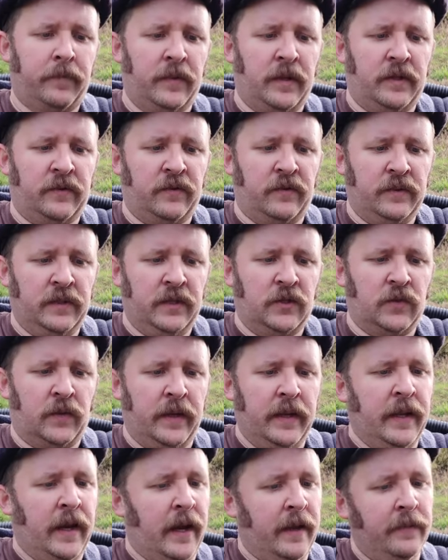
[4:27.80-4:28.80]
It's only
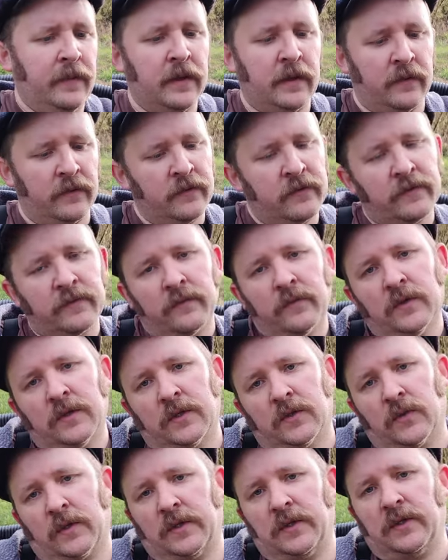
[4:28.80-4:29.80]
20 IBUs, which
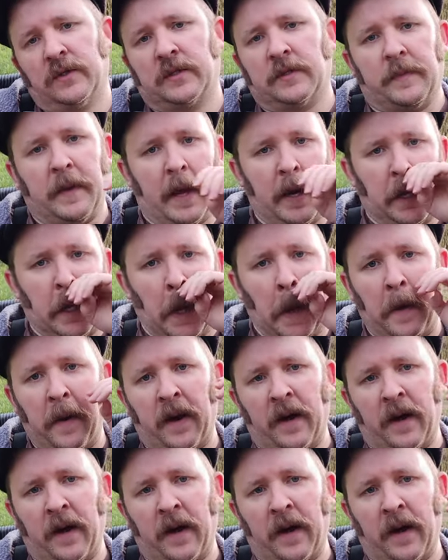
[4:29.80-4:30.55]
is what you'd expect